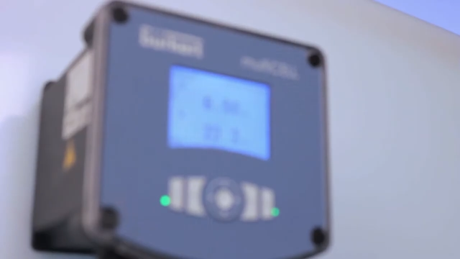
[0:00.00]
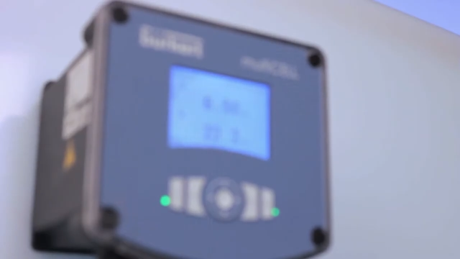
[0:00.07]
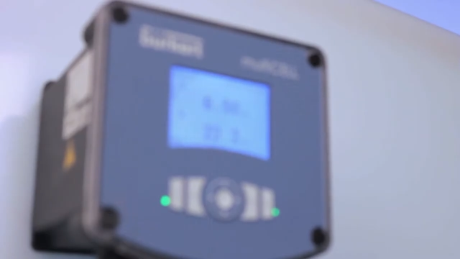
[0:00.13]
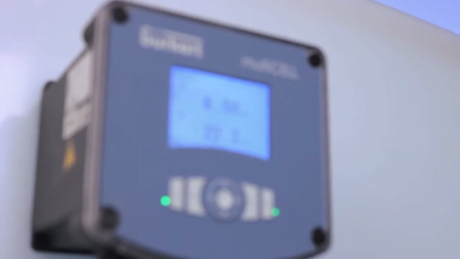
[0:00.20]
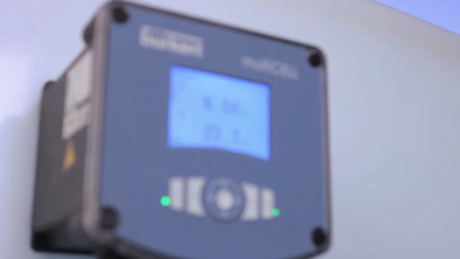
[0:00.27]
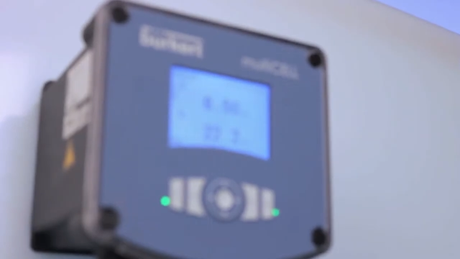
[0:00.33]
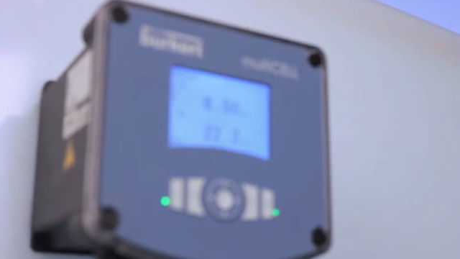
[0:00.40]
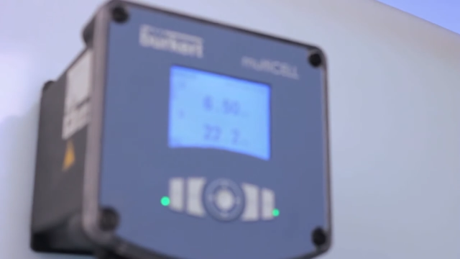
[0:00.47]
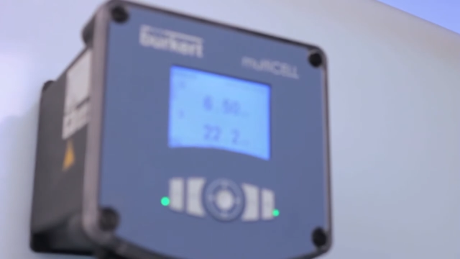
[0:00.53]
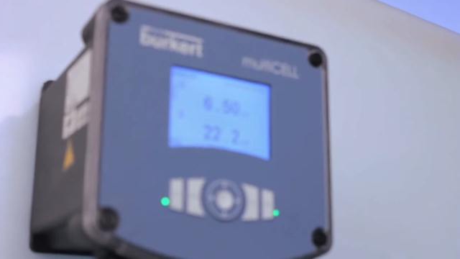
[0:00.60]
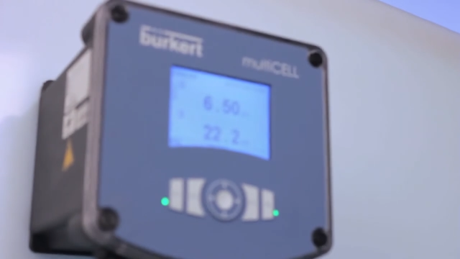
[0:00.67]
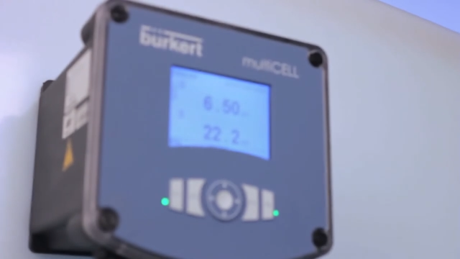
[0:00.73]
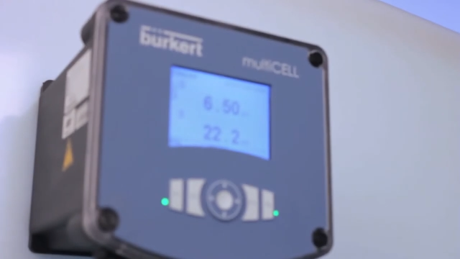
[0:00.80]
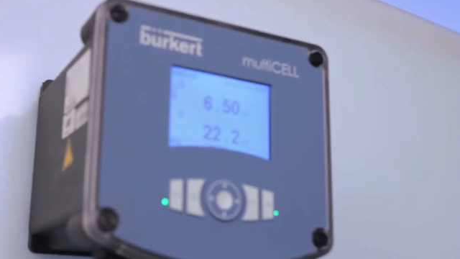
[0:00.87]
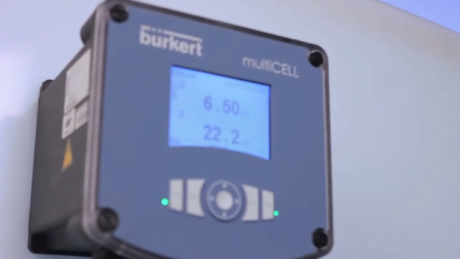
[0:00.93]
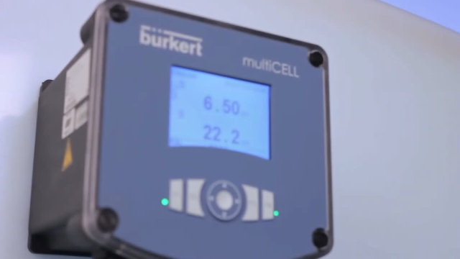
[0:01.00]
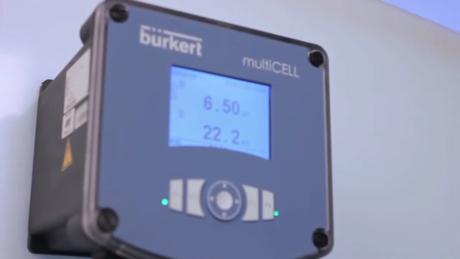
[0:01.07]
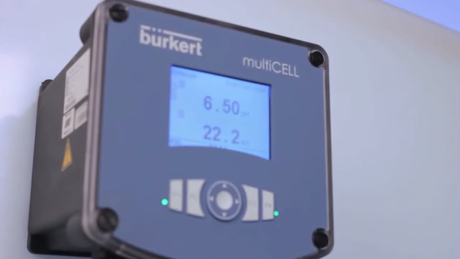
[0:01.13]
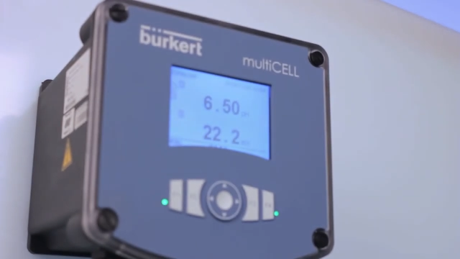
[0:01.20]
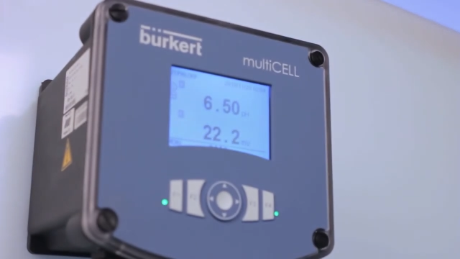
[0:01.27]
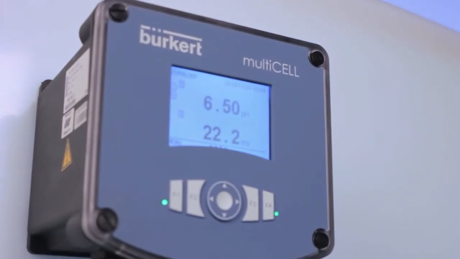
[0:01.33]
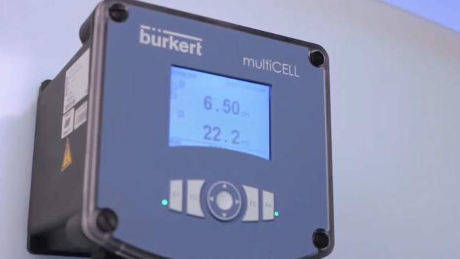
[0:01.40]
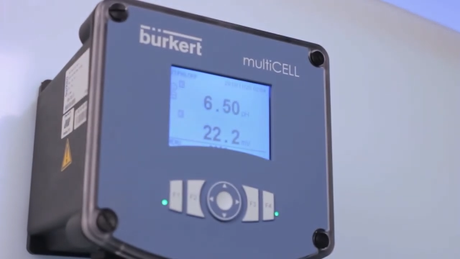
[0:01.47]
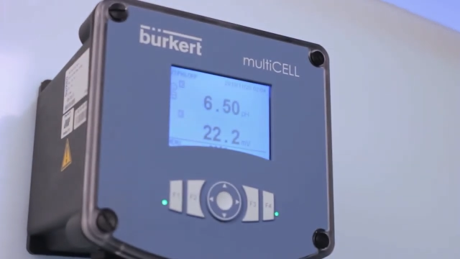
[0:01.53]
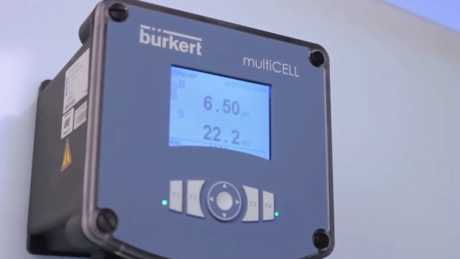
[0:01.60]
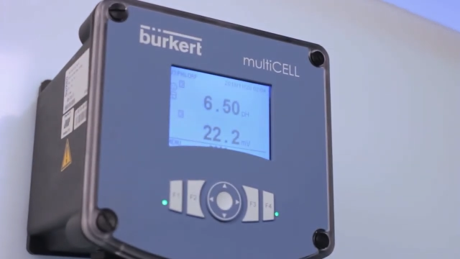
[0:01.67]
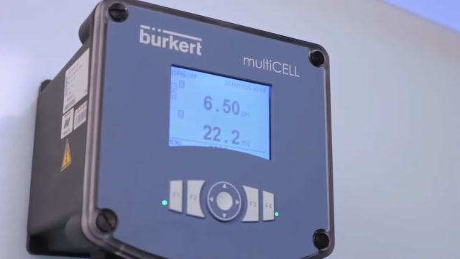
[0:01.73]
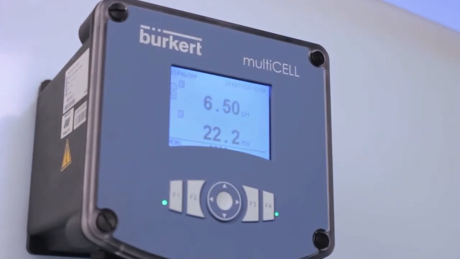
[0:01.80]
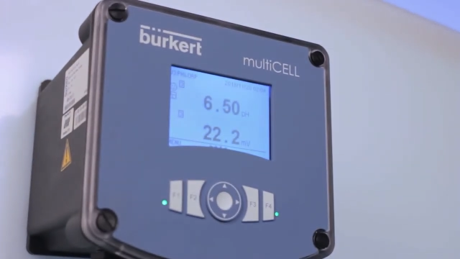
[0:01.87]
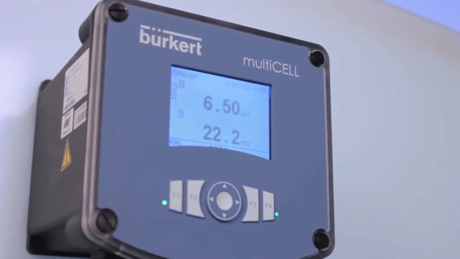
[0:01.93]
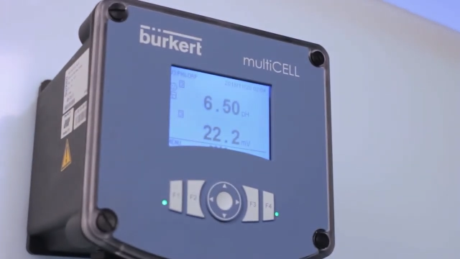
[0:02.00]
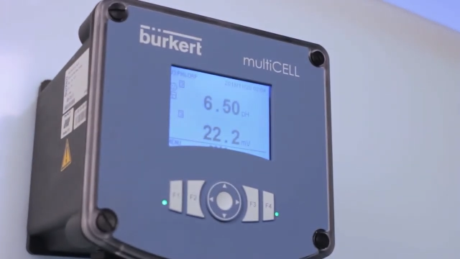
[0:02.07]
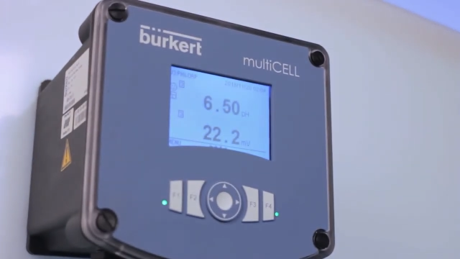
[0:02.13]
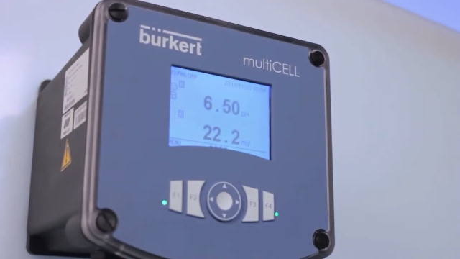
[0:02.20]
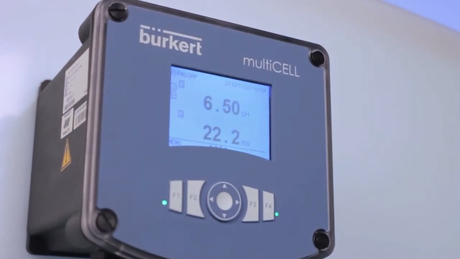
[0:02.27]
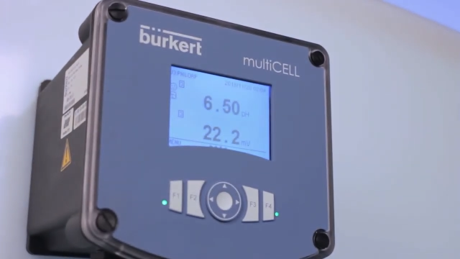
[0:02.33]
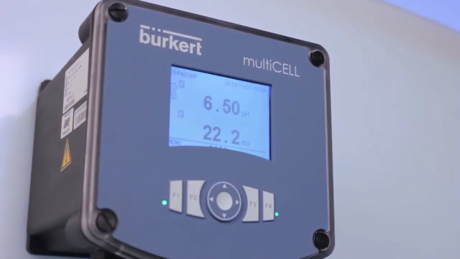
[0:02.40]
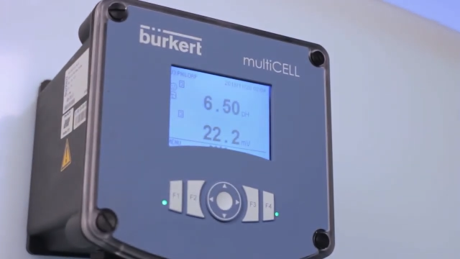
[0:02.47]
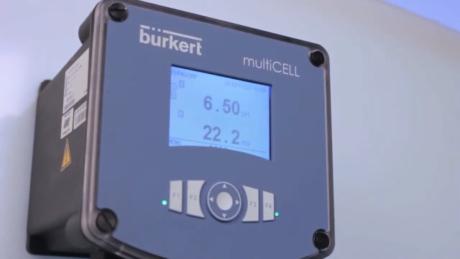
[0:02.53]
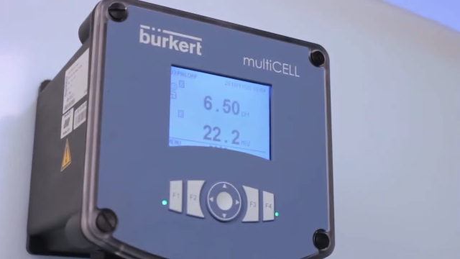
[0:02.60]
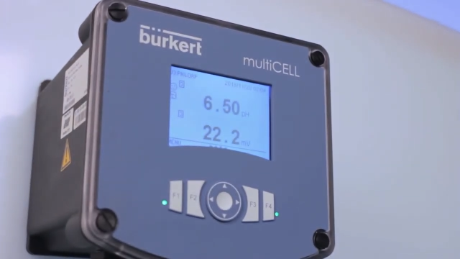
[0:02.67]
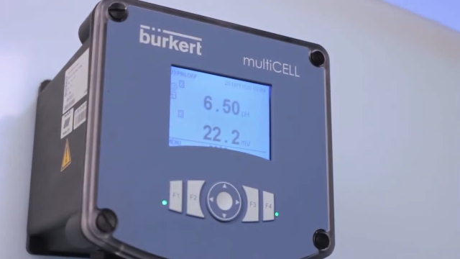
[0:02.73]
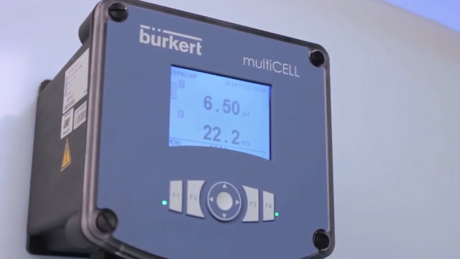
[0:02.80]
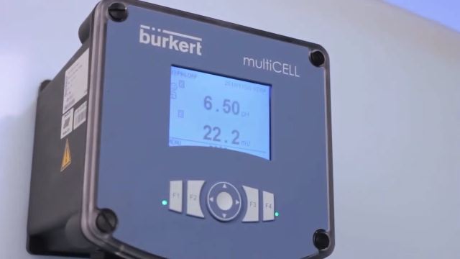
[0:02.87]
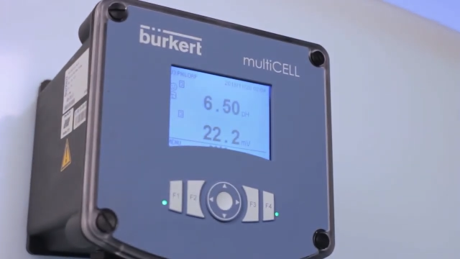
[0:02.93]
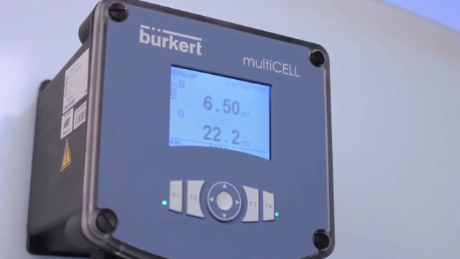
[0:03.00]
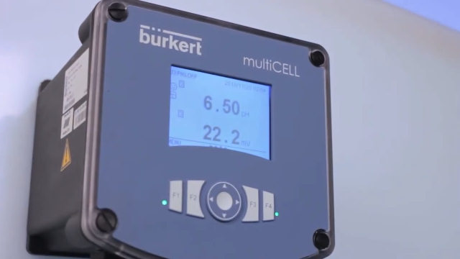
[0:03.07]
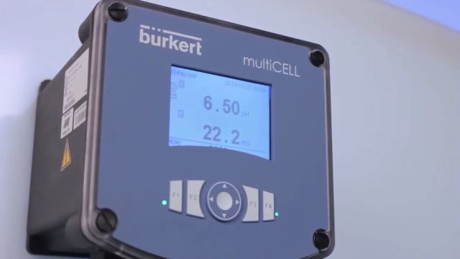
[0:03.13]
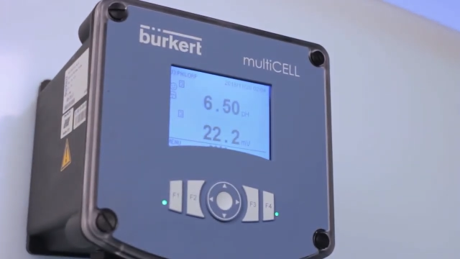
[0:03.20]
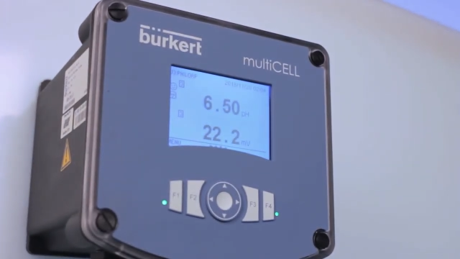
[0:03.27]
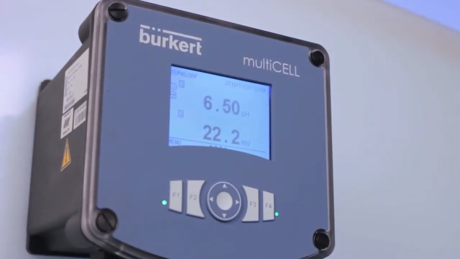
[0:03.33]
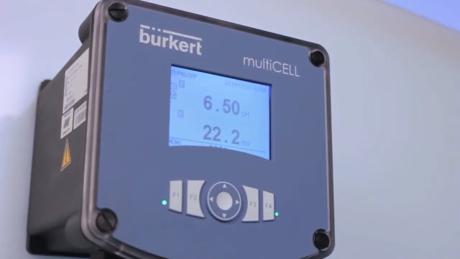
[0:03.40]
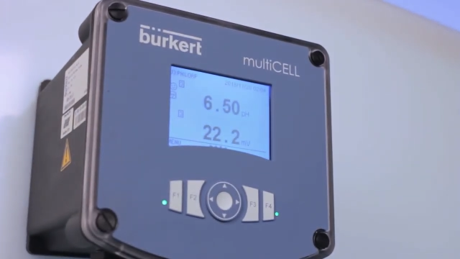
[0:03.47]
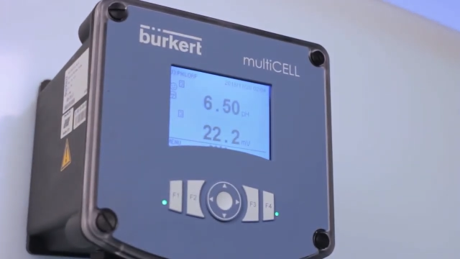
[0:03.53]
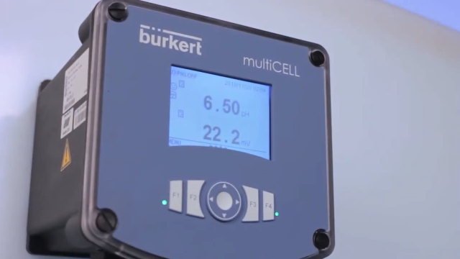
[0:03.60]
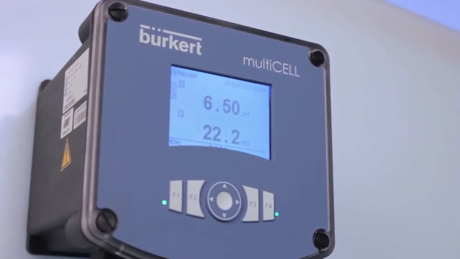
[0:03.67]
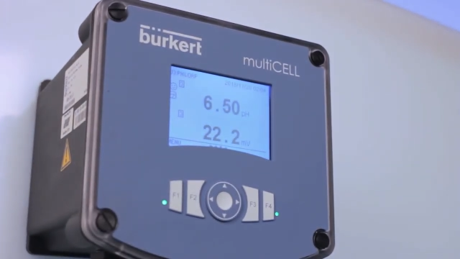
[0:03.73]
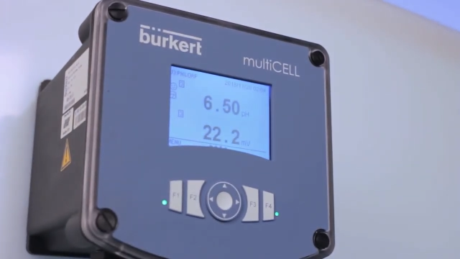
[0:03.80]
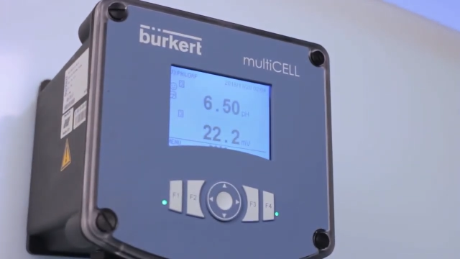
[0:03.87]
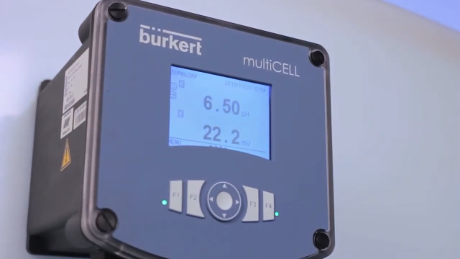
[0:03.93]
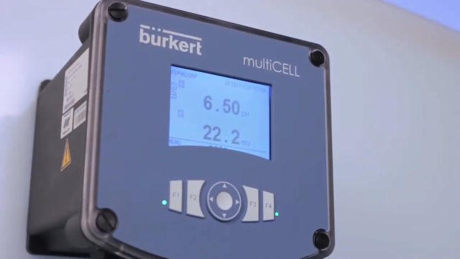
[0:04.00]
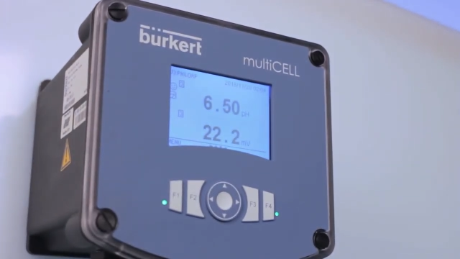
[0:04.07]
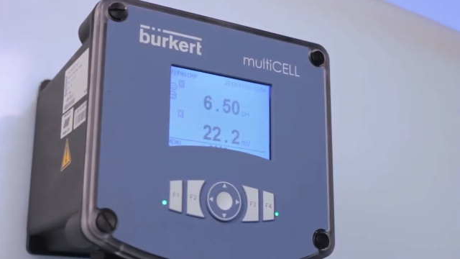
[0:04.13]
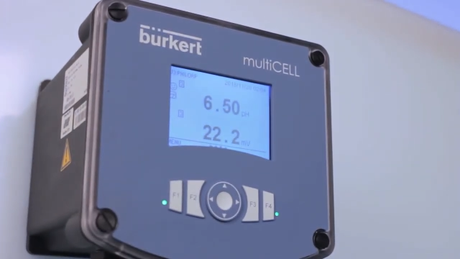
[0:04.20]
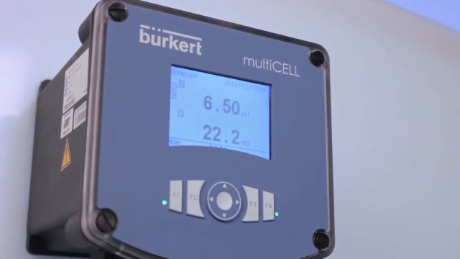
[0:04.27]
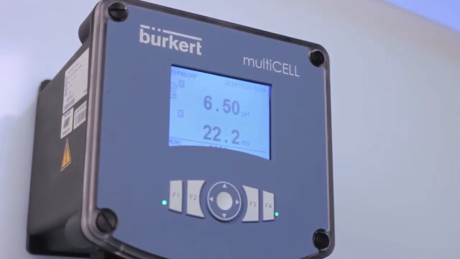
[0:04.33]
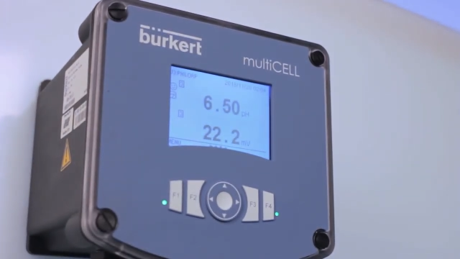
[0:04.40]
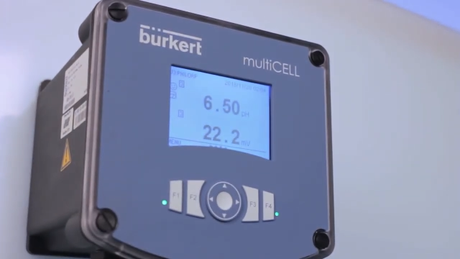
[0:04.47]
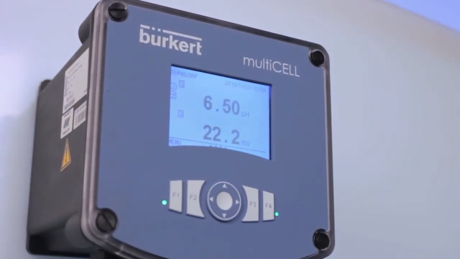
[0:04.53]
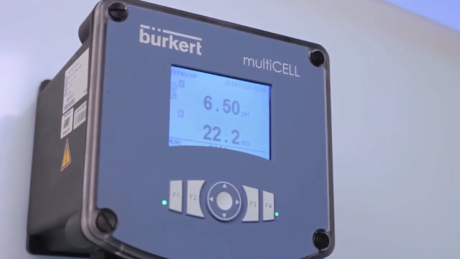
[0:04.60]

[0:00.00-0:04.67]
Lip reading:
[unreadable: no face in view]